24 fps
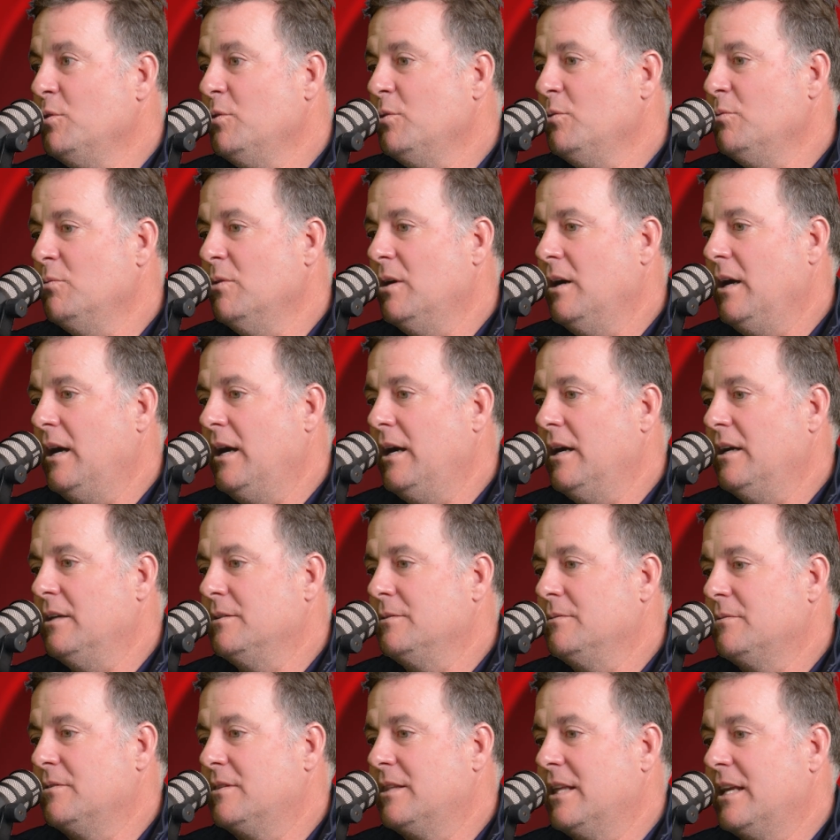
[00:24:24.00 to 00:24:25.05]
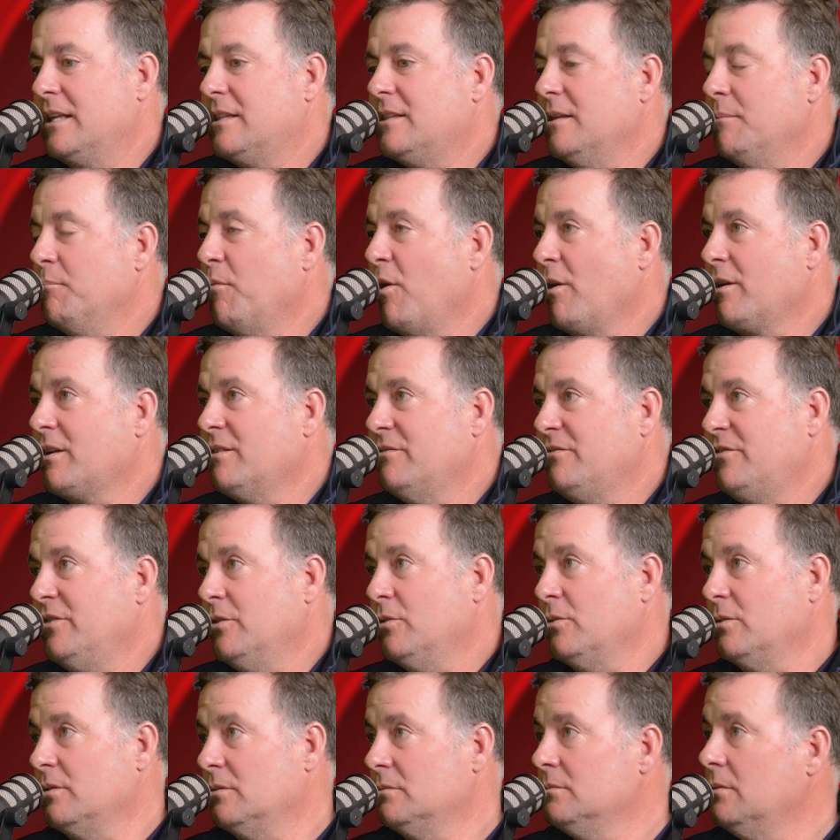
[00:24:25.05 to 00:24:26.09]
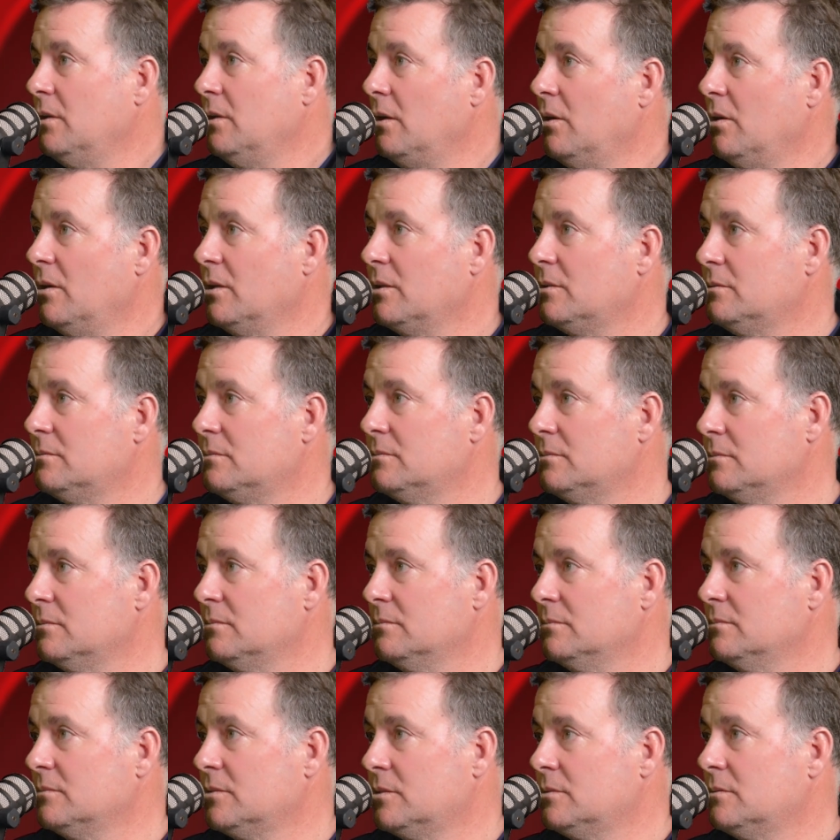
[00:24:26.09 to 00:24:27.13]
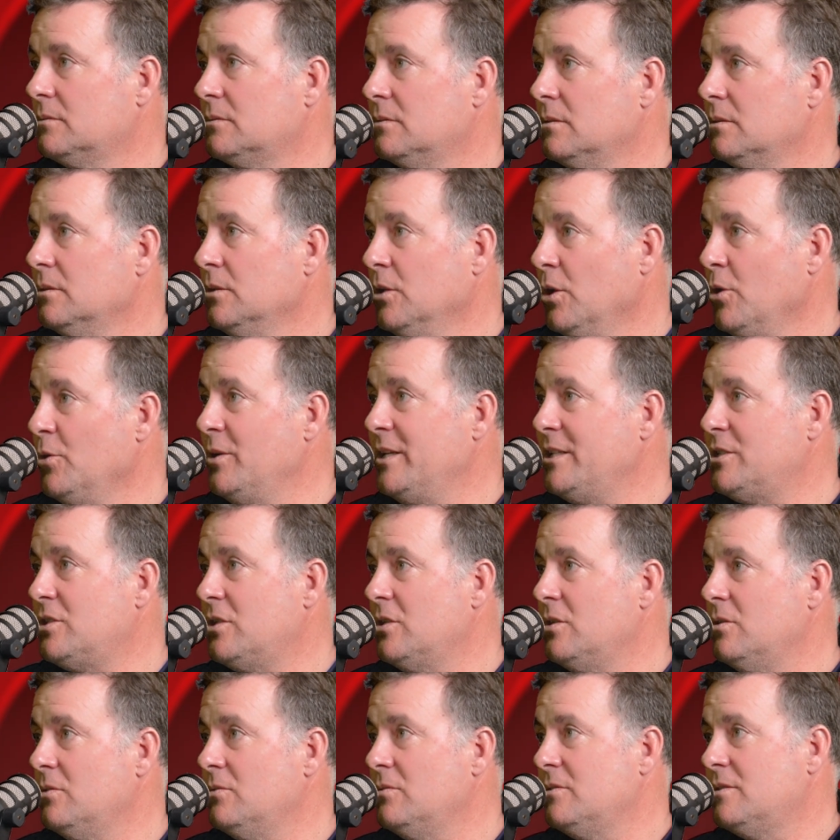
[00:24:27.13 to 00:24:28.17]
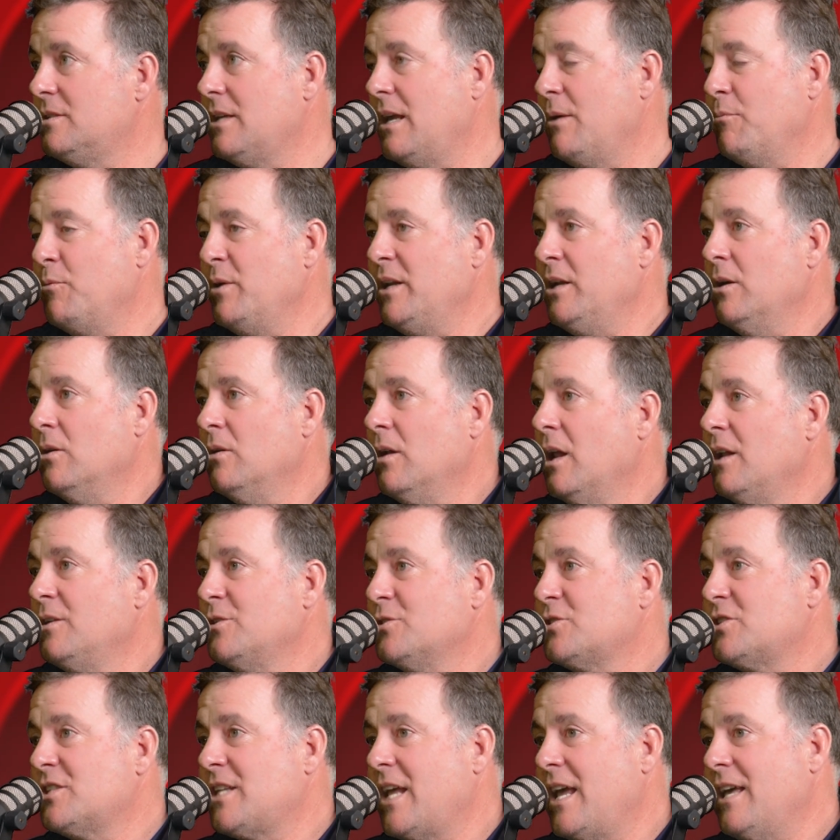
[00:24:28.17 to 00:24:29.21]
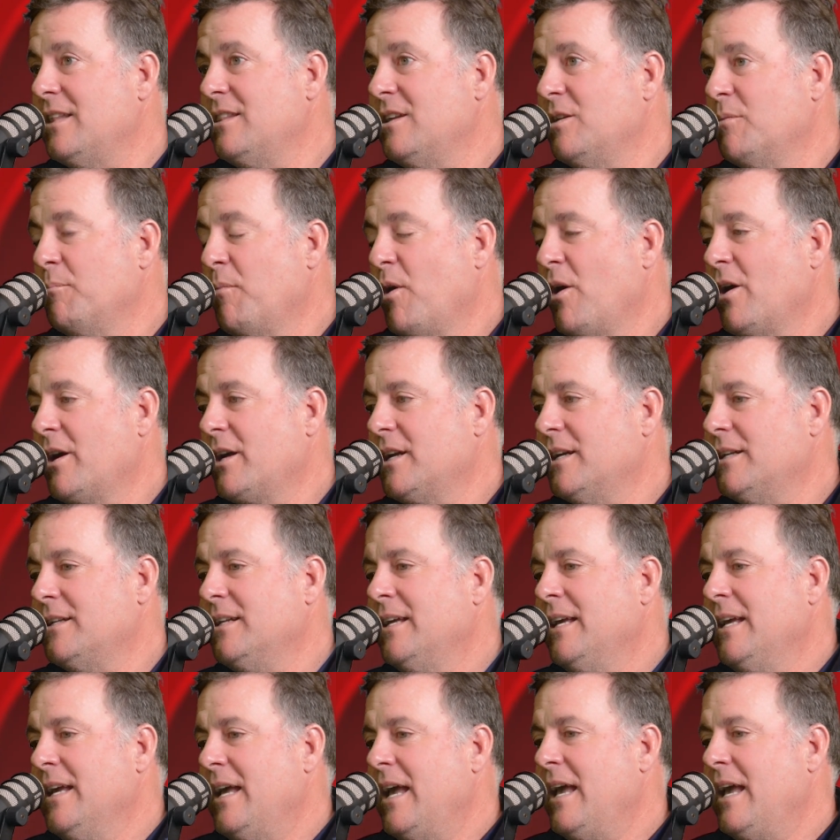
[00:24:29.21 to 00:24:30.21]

who think that Mark and Phil are Looney Tunes, and we don't understand their market.